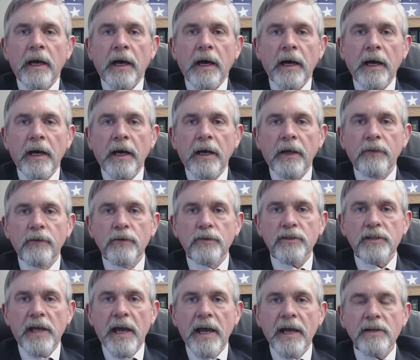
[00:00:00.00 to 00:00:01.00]

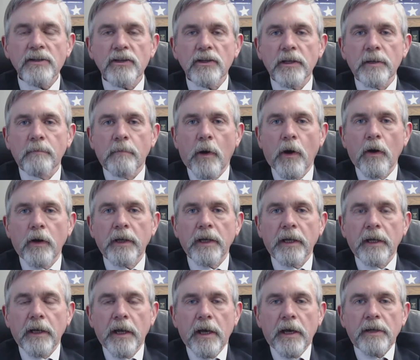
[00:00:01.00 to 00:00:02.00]
There's actually
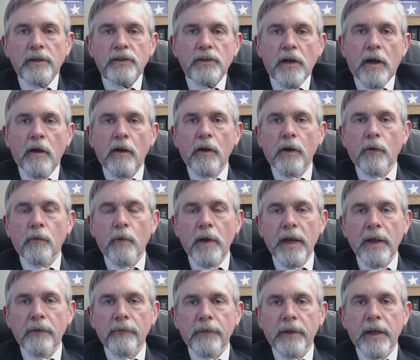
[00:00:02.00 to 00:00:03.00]
parking lots all
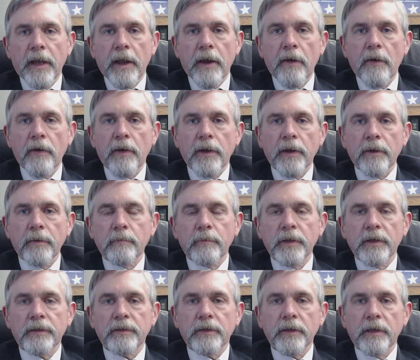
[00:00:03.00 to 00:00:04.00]
around the area,
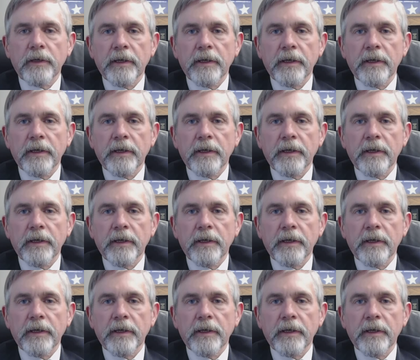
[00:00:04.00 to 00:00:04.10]
but